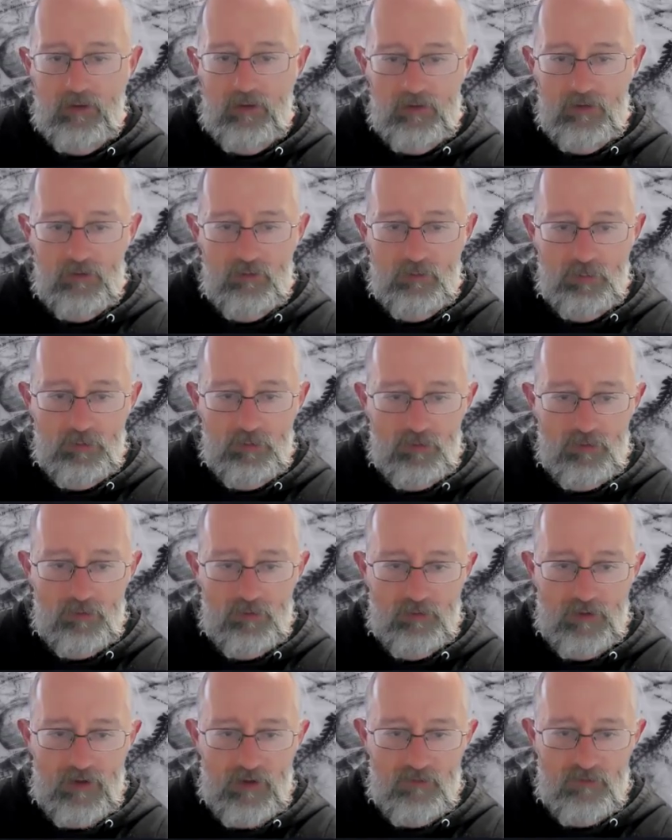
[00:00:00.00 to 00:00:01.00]
kind of
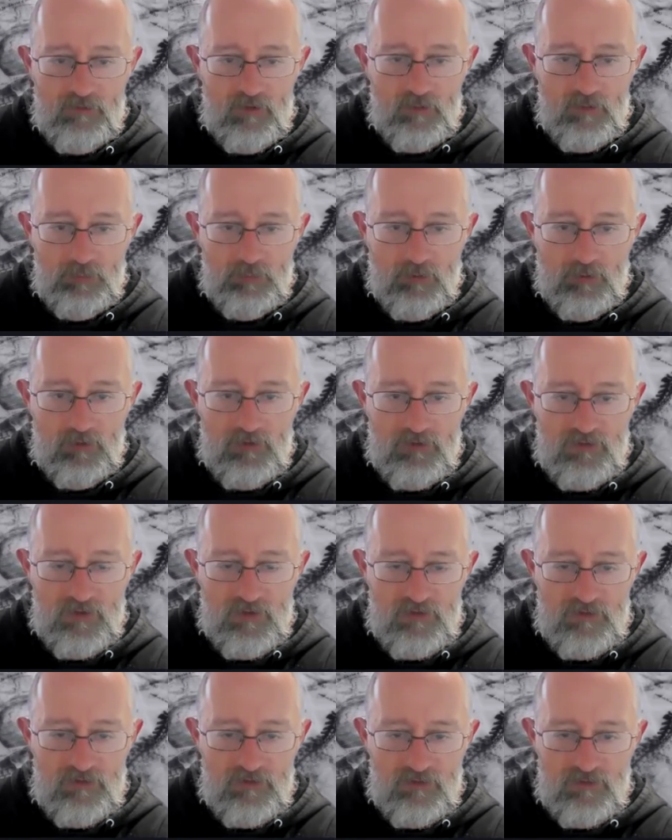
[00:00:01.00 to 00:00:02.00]
transverse
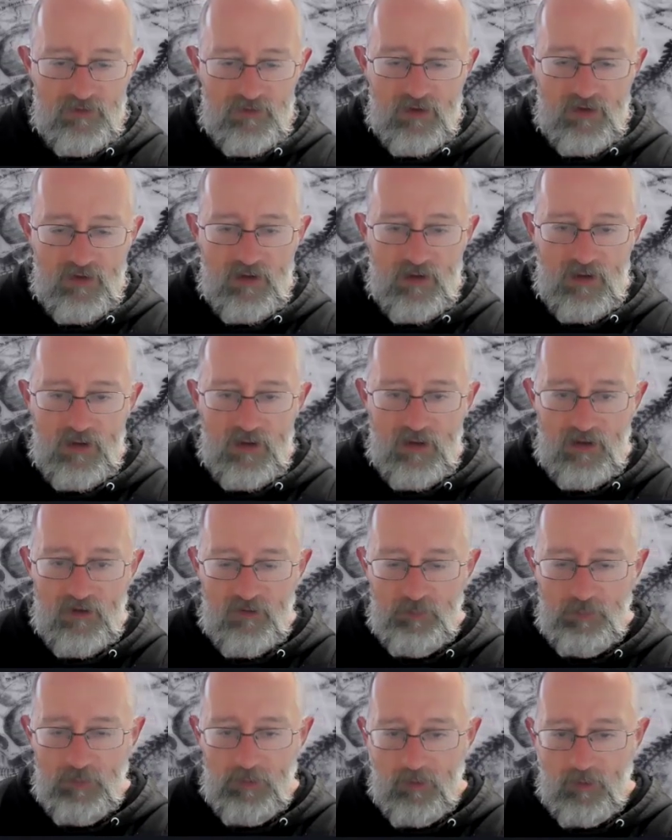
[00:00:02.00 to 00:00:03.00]
processes and
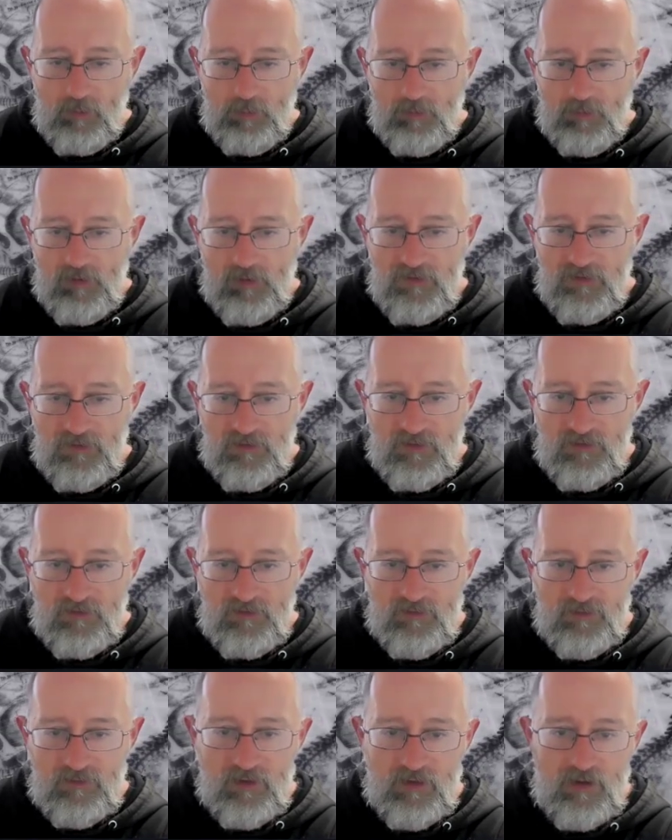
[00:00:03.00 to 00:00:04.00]
spinal
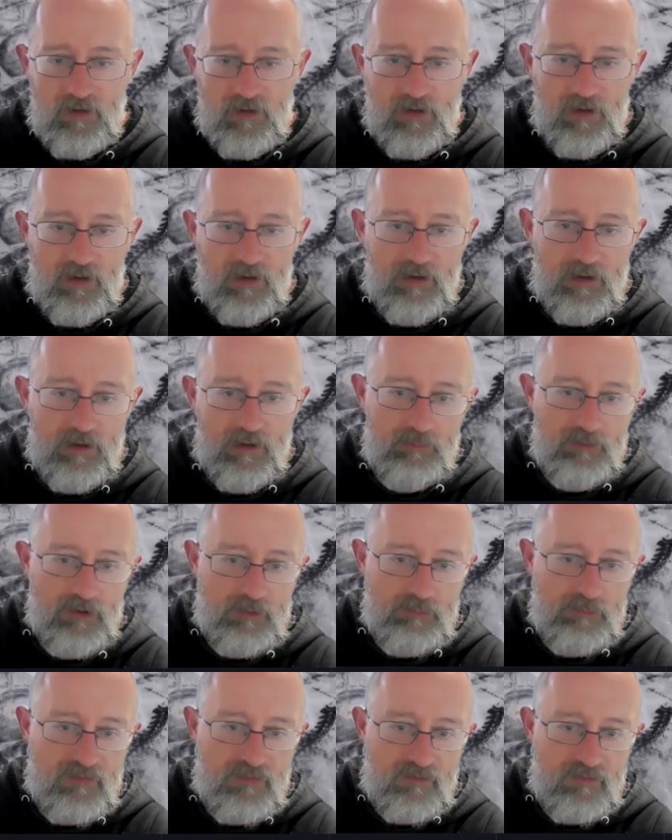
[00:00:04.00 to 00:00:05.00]
process
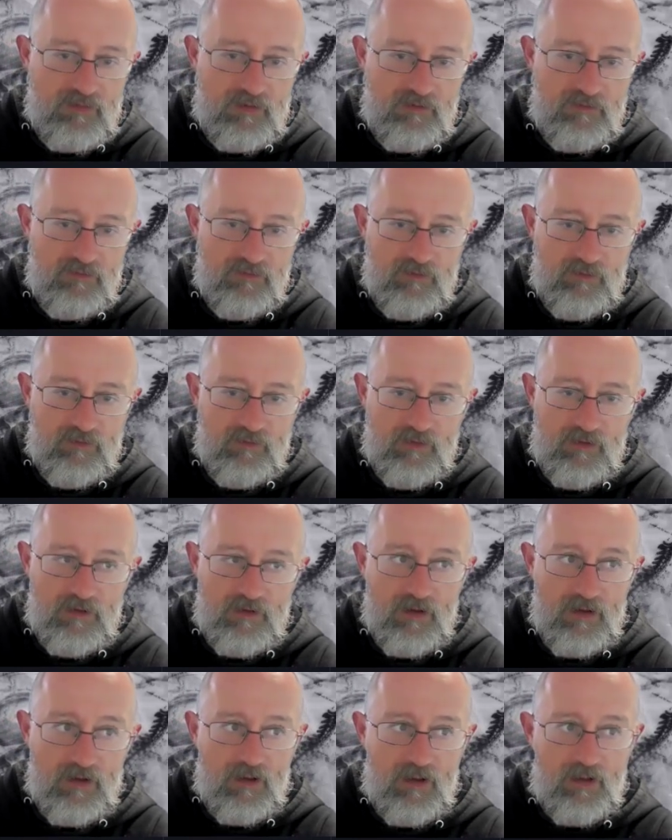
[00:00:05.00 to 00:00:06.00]
ligaments here. So
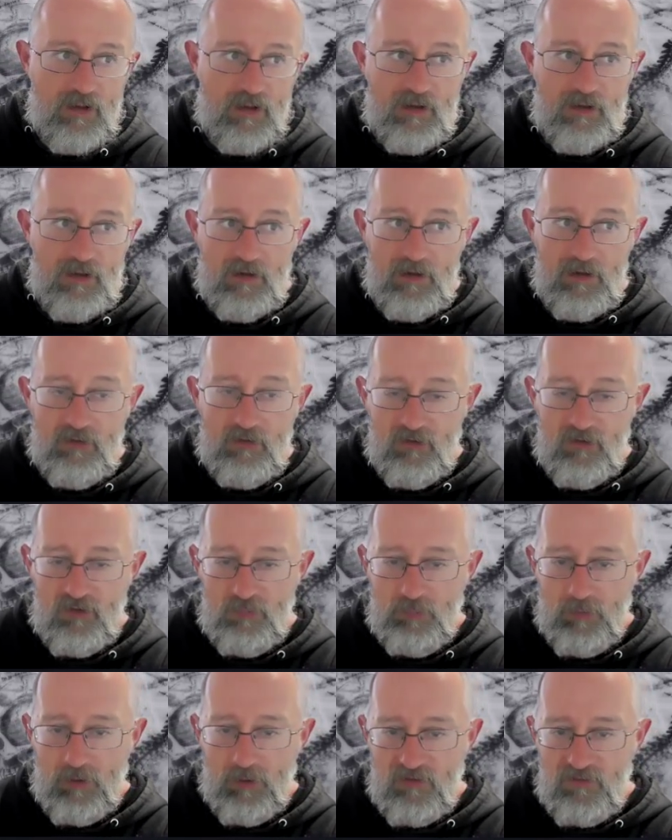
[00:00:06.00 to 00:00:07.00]
the
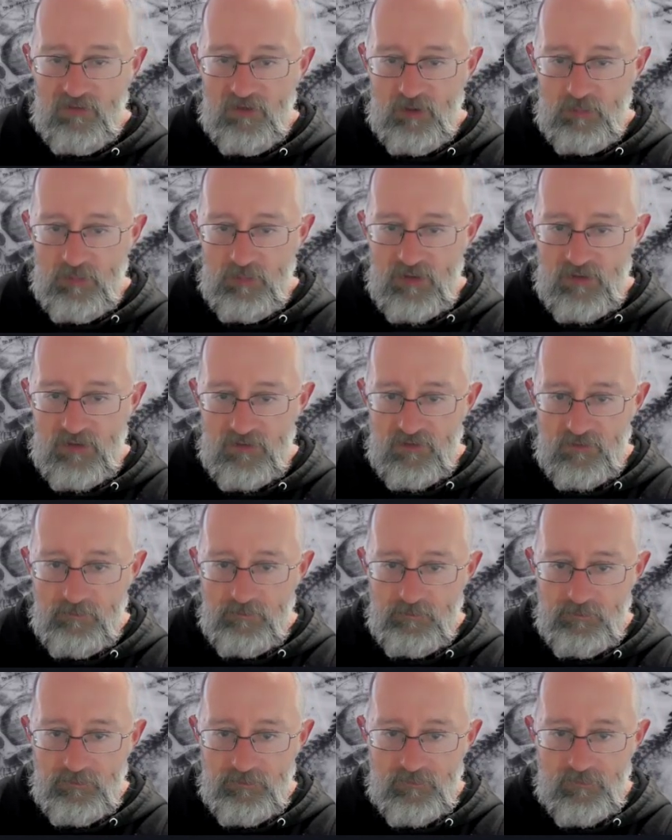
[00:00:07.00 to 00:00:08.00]
interspinous
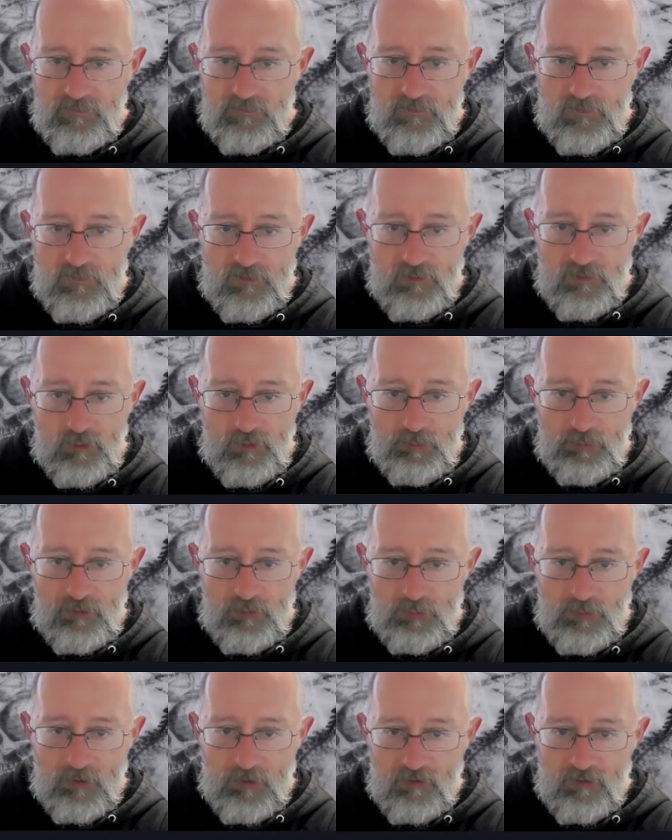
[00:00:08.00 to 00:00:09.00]
ligaments, the
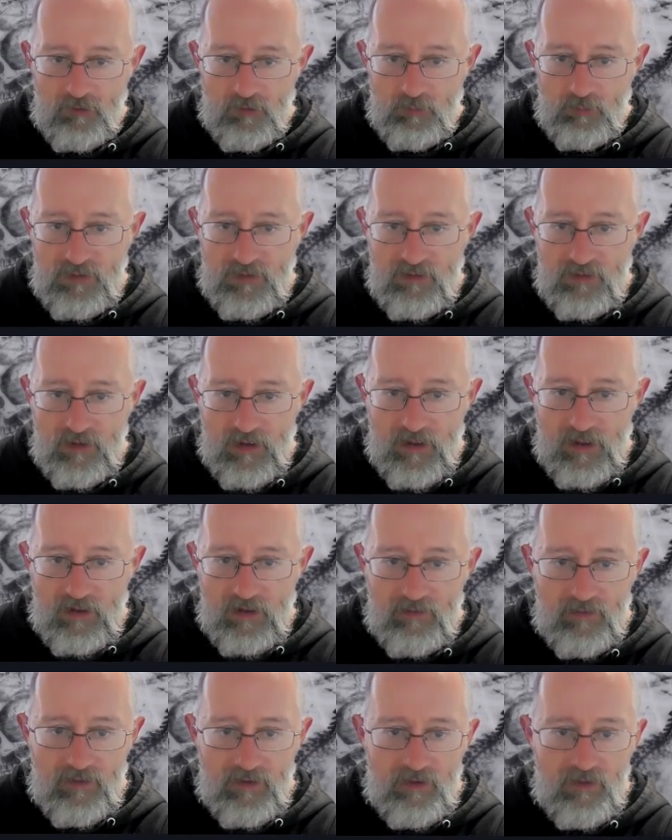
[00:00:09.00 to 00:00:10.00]
supraspinous ligament,
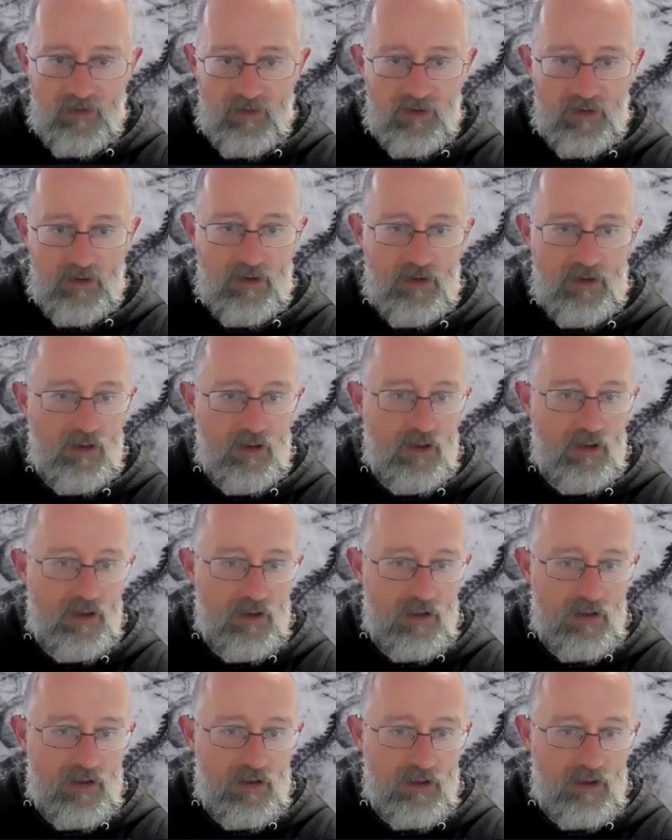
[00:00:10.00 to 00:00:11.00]
and then the
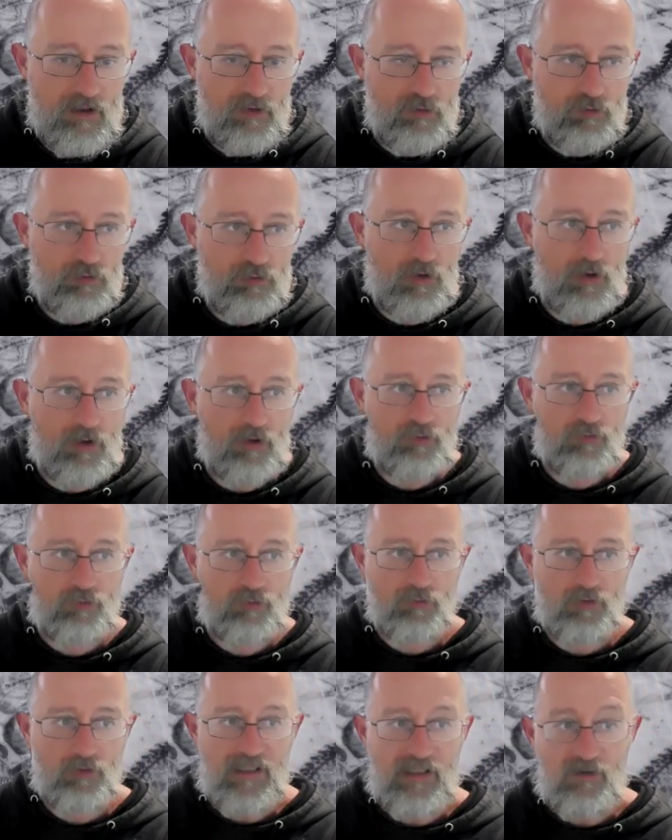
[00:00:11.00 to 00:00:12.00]

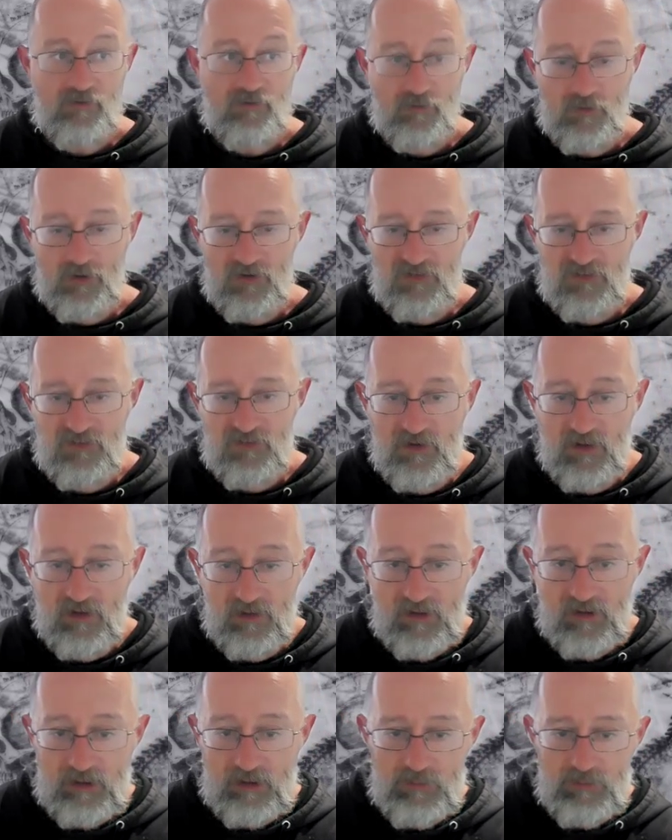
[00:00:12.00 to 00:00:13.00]
intratransverse
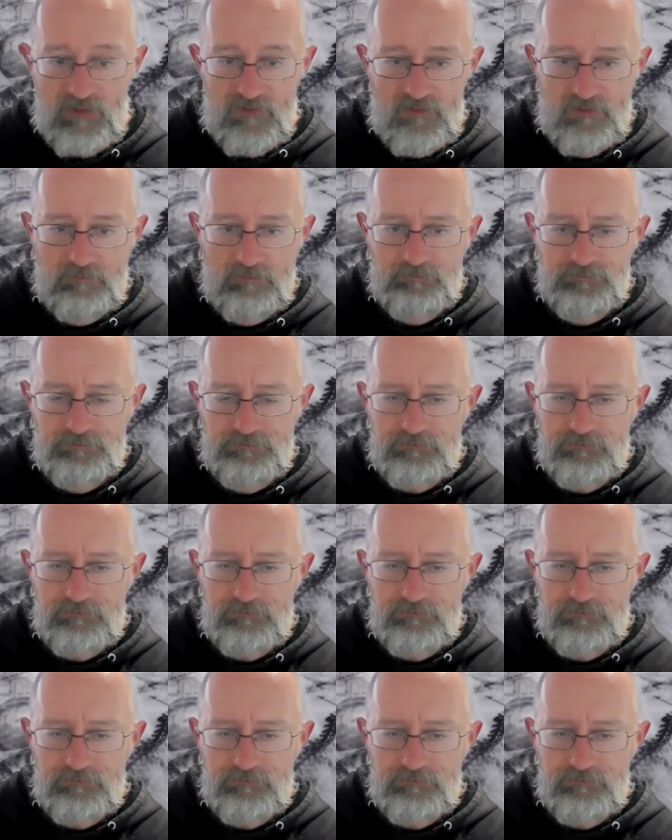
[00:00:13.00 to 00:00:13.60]
ligaments.